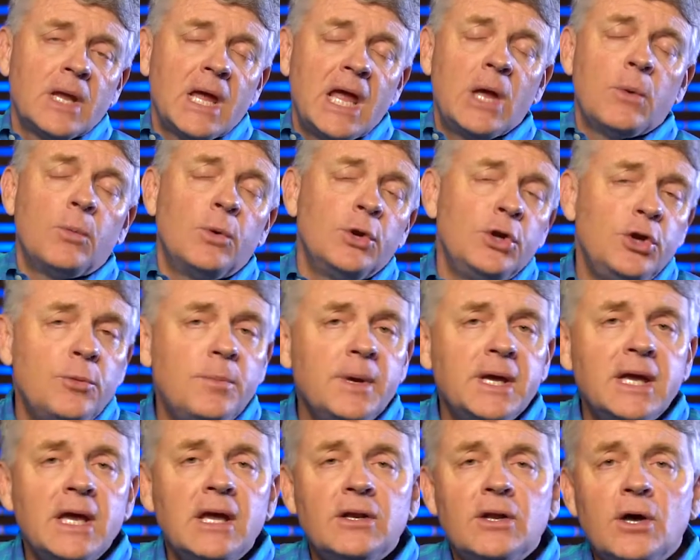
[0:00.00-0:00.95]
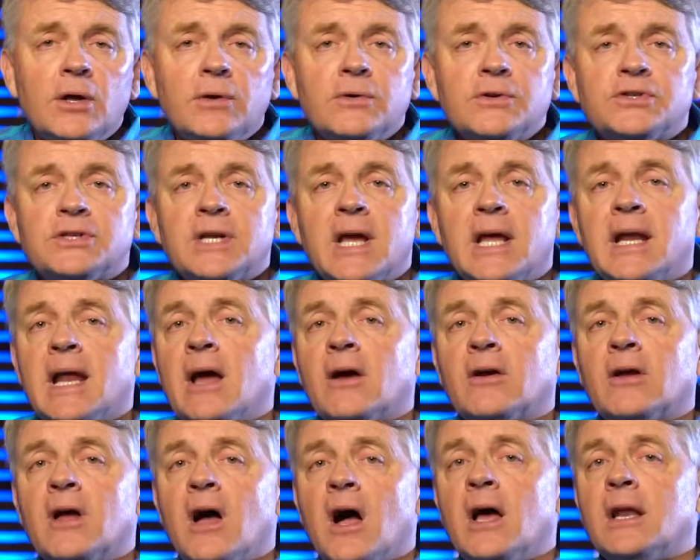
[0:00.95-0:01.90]
and when you begin to understand how
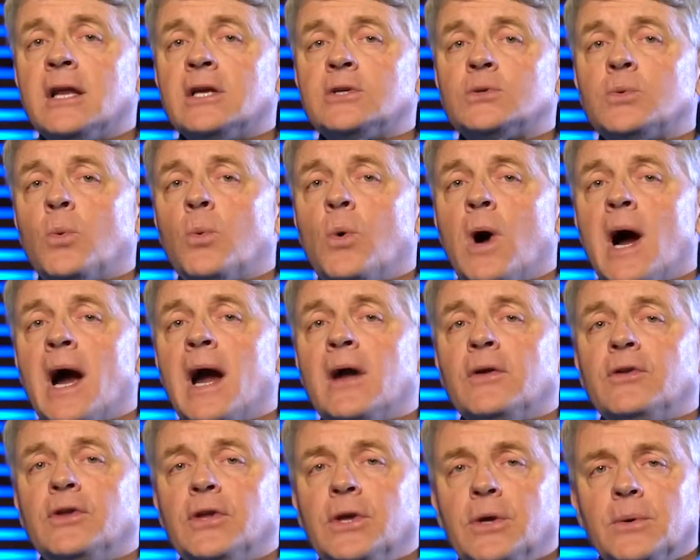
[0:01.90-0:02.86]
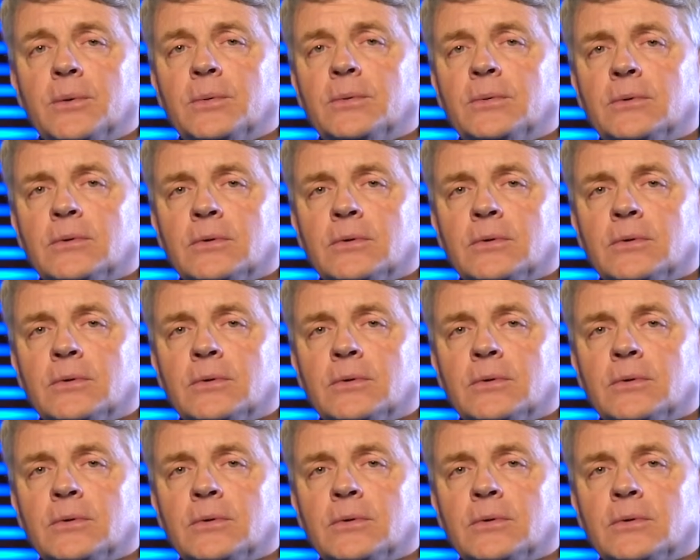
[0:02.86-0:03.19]
God has wired you,